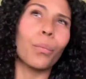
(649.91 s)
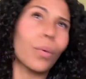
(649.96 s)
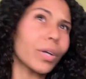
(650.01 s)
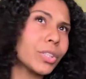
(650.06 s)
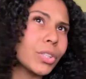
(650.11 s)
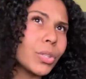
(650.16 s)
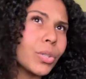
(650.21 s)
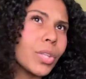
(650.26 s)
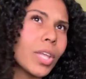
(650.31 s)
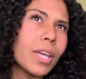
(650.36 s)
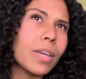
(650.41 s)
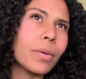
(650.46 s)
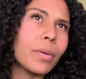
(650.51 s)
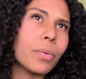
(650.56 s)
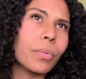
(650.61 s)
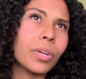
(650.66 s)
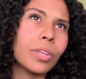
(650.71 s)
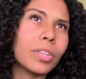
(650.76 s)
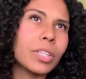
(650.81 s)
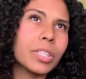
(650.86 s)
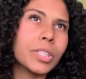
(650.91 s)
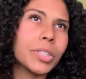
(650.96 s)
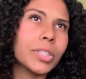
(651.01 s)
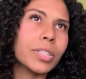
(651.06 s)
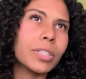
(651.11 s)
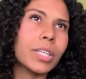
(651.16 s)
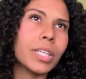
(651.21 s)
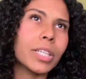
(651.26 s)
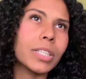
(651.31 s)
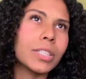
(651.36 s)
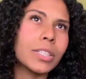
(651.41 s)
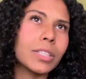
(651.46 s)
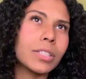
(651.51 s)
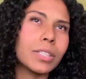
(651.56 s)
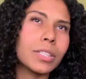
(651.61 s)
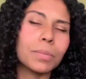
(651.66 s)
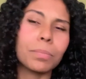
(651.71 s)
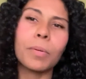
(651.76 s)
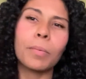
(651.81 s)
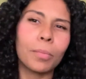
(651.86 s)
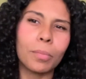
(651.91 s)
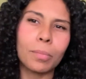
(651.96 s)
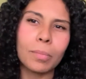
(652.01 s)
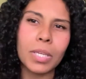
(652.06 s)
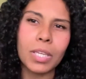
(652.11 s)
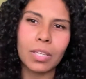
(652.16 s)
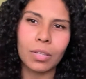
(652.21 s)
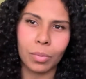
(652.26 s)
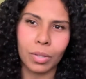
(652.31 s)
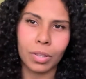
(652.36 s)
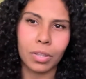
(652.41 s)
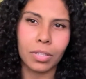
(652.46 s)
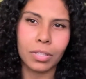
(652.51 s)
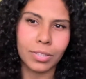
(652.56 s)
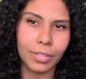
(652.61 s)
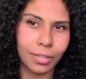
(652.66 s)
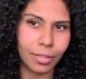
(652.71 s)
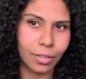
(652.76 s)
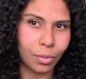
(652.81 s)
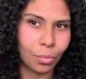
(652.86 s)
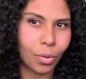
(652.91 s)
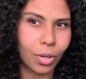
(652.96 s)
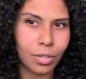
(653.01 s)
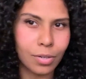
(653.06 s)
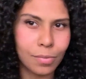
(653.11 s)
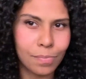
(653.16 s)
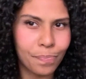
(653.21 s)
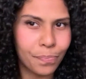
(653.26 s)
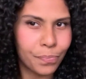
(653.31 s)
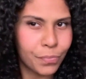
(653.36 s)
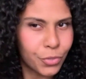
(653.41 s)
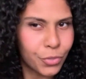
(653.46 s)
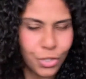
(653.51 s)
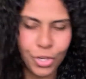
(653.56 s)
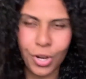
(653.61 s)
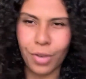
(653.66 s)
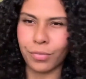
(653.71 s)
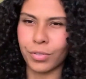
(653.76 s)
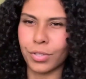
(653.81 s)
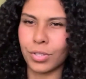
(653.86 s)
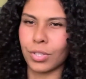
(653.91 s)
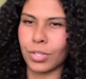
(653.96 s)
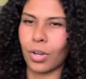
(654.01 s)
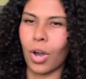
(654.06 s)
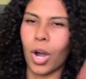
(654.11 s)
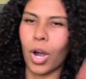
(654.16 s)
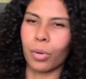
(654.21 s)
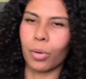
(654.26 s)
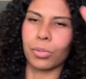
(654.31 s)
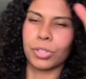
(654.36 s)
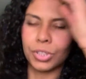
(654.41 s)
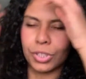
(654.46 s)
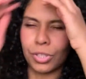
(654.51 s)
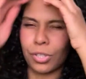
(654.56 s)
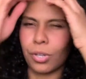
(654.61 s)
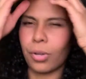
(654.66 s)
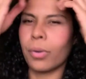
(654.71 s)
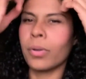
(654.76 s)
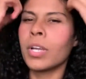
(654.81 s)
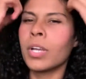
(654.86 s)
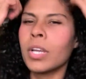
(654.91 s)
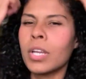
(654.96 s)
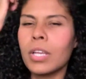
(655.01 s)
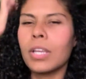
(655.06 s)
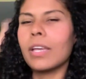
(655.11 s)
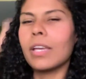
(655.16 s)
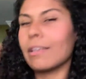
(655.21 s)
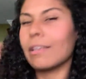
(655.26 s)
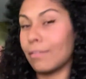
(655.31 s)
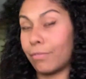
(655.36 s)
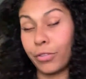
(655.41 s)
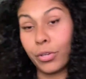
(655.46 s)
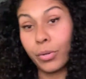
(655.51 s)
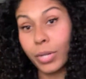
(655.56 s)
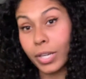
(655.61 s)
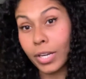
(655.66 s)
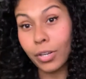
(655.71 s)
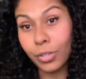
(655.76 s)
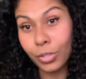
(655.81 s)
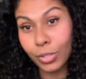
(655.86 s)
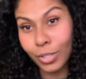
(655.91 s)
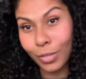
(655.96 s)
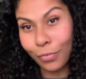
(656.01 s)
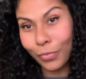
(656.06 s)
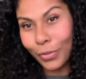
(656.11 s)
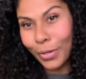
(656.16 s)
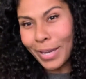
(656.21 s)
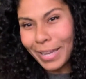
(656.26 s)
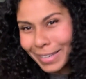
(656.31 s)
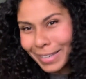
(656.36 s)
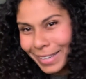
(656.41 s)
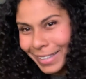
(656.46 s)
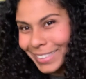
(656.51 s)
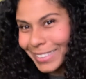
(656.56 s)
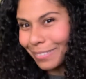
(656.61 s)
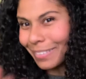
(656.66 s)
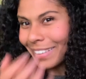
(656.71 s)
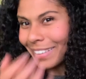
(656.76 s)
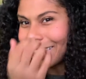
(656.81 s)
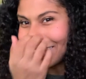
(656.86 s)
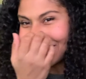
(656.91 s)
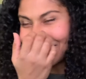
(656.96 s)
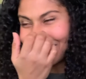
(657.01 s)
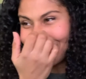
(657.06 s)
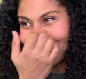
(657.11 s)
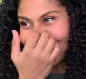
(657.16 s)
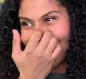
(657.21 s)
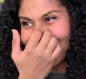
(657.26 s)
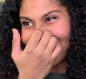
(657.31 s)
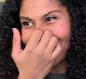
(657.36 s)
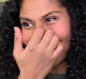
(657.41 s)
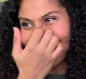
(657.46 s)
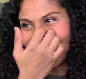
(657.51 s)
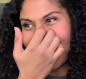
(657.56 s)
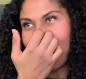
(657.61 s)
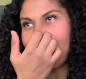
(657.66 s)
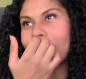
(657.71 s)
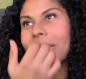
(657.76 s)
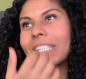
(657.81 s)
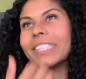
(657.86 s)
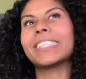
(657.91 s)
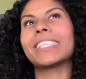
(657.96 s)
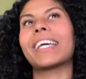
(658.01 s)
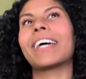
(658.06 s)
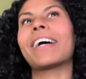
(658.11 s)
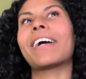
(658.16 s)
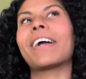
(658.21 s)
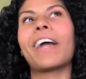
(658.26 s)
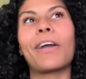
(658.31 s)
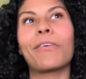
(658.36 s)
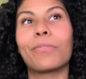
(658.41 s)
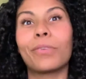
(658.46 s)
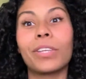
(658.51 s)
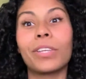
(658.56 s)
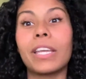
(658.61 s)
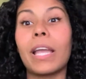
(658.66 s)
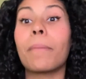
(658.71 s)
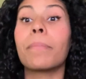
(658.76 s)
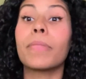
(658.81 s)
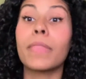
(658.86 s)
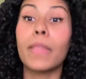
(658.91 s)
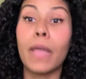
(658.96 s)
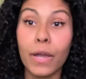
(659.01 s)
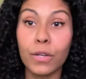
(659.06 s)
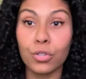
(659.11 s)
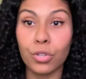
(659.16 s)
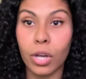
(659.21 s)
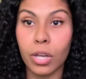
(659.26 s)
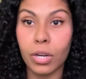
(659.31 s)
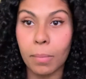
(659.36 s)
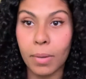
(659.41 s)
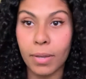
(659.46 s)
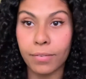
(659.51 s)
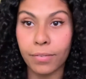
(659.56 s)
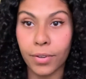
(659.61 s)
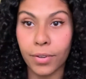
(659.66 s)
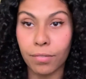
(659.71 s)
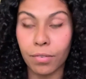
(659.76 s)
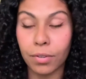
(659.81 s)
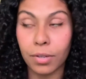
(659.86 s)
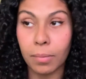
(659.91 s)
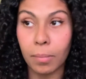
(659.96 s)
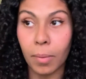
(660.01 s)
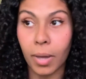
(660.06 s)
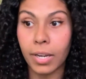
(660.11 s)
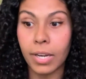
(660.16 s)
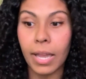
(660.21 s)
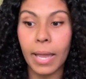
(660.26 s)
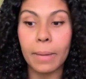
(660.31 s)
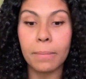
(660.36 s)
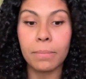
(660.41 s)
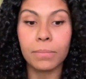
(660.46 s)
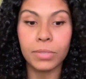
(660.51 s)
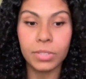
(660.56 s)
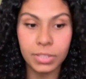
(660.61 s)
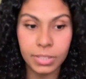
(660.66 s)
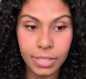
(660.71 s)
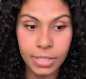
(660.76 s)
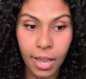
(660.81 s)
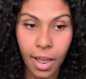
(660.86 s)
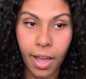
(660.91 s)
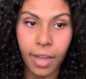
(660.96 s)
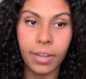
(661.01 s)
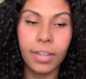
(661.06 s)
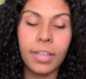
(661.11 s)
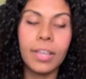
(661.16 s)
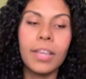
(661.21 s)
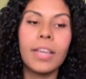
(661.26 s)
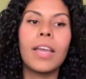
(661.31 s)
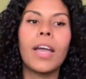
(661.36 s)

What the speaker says: What do these people mean when they say they want to shift to Hogwarts, you know? If you can explain it to me in the comments, I'm not trying to make fun of anybody. I'm not.